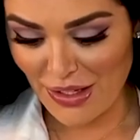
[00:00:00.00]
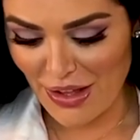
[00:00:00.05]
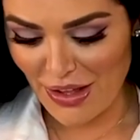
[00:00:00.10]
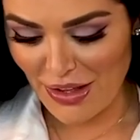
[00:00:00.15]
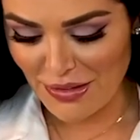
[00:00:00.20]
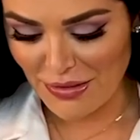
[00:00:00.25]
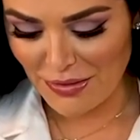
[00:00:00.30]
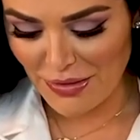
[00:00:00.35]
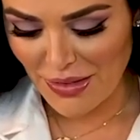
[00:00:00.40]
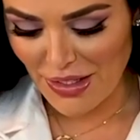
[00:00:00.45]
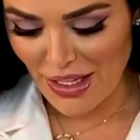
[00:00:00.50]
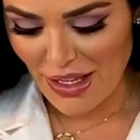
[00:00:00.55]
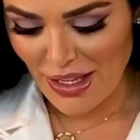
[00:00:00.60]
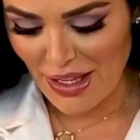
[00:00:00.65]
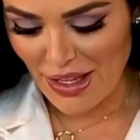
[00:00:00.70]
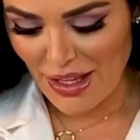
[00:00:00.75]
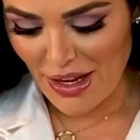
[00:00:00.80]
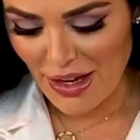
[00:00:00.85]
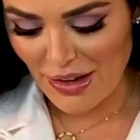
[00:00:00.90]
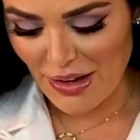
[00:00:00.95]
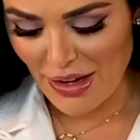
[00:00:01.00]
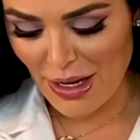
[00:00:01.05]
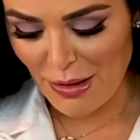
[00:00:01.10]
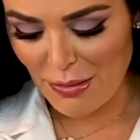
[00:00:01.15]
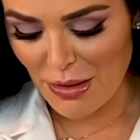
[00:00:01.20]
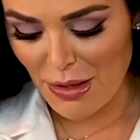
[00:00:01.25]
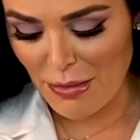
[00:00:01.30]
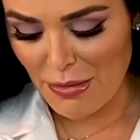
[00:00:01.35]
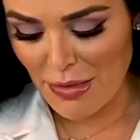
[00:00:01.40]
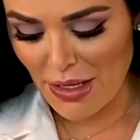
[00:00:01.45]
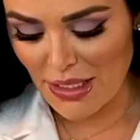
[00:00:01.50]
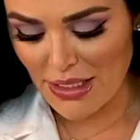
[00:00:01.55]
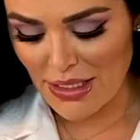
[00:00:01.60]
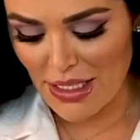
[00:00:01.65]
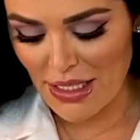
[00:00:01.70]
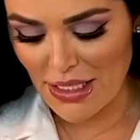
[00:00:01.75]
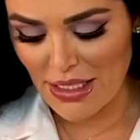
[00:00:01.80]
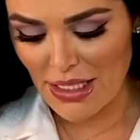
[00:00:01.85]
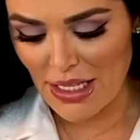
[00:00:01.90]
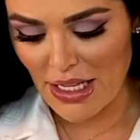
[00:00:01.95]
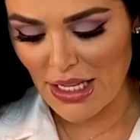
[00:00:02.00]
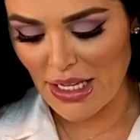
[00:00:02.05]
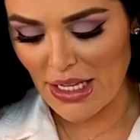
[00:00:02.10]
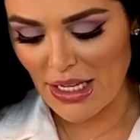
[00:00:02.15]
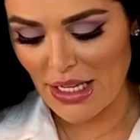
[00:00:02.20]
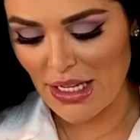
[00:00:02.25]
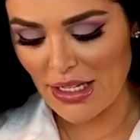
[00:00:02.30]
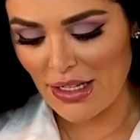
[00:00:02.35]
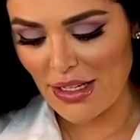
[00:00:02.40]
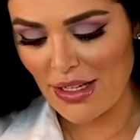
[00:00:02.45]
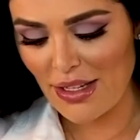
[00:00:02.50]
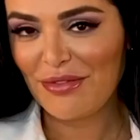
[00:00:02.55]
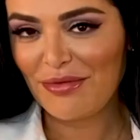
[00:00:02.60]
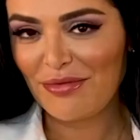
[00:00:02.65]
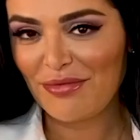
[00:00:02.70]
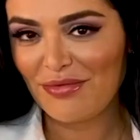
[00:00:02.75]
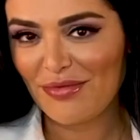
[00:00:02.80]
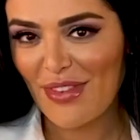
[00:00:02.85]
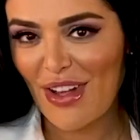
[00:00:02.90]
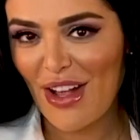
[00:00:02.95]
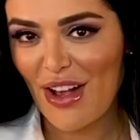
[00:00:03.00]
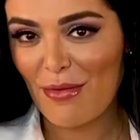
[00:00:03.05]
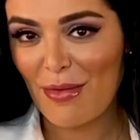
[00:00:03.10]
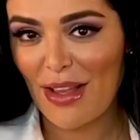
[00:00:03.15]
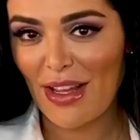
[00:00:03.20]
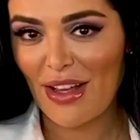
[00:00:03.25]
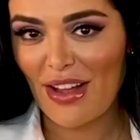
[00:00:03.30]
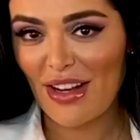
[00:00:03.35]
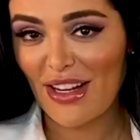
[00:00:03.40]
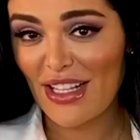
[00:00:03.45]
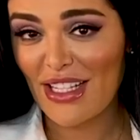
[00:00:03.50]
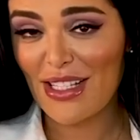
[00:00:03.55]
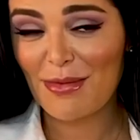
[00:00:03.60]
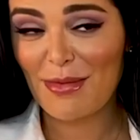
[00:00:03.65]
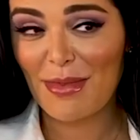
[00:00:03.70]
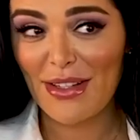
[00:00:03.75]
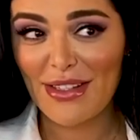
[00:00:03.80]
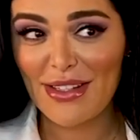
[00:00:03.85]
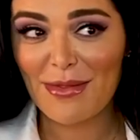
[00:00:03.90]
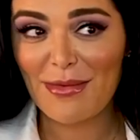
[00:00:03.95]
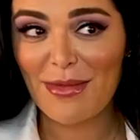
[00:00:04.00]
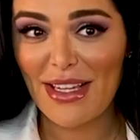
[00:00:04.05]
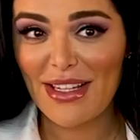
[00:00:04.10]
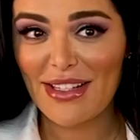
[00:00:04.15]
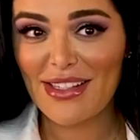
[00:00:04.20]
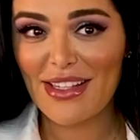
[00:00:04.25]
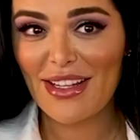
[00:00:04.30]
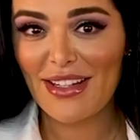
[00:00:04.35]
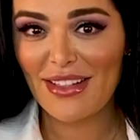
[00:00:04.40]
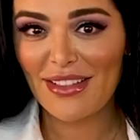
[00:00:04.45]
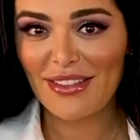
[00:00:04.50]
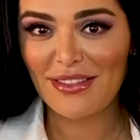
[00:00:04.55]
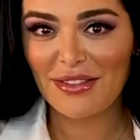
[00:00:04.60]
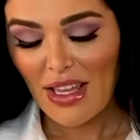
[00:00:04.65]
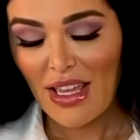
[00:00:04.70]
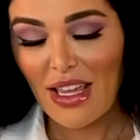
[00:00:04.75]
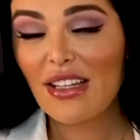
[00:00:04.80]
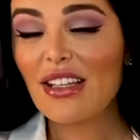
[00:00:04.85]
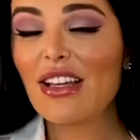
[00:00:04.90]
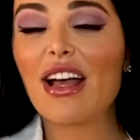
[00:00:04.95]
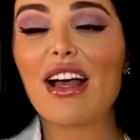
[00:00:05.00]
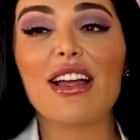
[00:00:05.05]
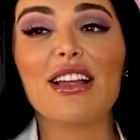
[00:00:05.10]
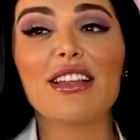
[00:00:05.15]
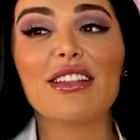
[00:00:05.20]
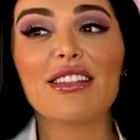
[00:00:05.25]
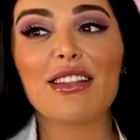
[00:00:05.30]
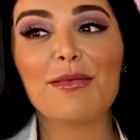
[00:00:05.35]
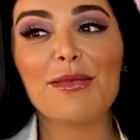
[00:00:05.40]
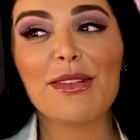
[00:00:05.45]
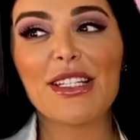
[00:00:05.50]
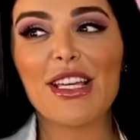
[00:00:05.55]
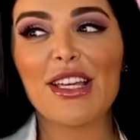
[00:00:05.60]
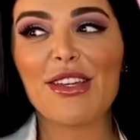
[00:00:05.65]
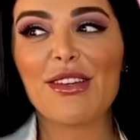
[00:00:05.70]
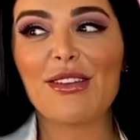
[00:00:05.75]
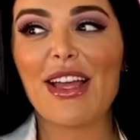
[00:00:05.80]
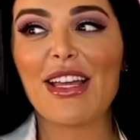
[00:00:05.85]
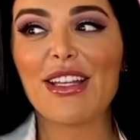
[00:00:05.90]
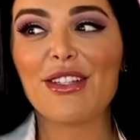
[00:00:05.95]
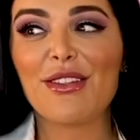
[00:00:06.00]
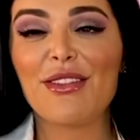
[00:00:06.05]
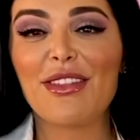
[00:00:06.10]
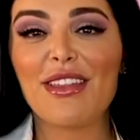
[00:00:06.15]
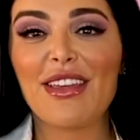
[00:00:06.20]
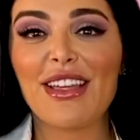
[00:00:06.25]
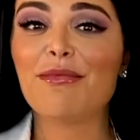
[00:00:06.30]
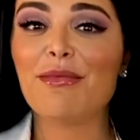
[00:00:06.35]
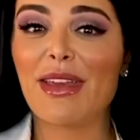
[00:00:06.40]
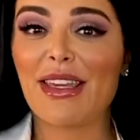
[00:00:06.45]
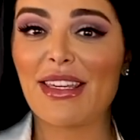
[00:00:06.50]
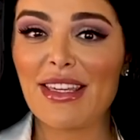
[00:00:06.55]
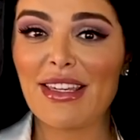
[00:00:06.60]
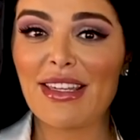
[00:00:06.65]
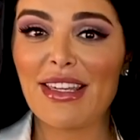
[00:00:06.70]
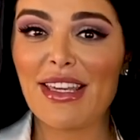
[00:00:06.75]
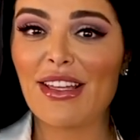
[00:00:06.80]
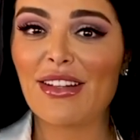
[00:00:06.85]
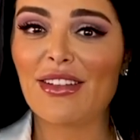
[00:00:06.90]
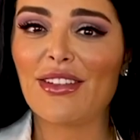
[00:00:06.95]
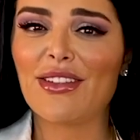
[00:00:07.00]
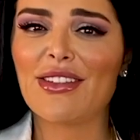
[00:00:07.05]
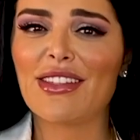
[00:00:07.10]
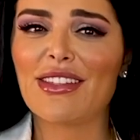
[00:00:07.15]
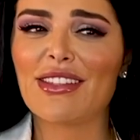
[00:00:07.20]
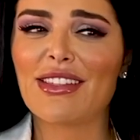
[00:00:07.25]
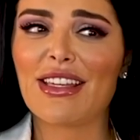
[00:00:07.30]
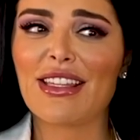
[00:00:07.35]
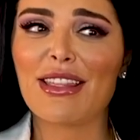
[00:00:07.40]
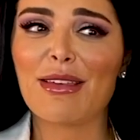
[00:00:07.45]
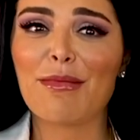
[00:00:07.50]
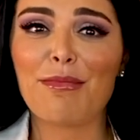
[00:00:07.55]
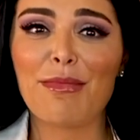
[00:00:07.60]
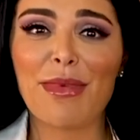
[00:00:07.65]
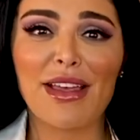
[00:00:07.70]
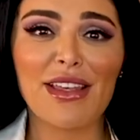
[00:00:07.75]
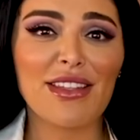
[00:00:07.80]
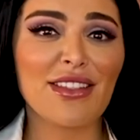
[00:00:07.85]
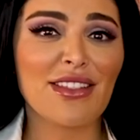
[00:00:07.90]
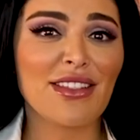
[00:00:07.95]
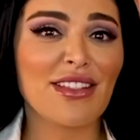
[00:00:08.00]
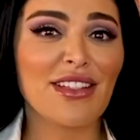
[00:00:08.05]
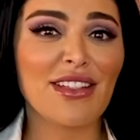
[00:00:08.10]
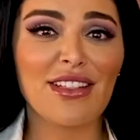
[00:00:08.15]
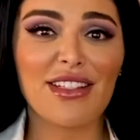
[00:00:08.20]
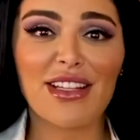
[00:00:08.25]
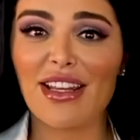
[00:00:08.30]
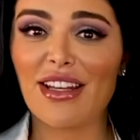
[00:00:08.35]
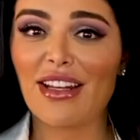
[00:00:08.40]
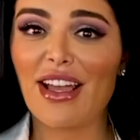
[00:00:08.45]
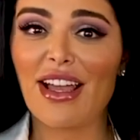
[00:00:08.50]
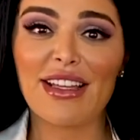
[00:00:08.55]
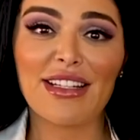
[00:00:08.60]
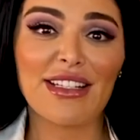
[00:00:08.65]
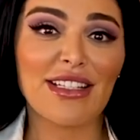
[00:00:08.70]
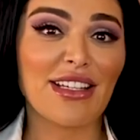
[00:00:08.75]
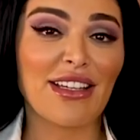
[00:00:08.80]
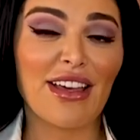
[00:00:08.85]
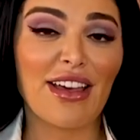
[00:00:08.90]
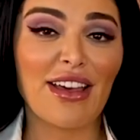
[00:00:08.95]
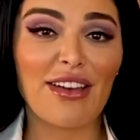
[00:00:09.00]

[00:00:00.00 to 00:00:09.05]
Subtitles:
hot. All right, I'm gonna mix this in. Oh my God, it smells amazing. And guys, let me tell you, I do think making candles is like the best date idea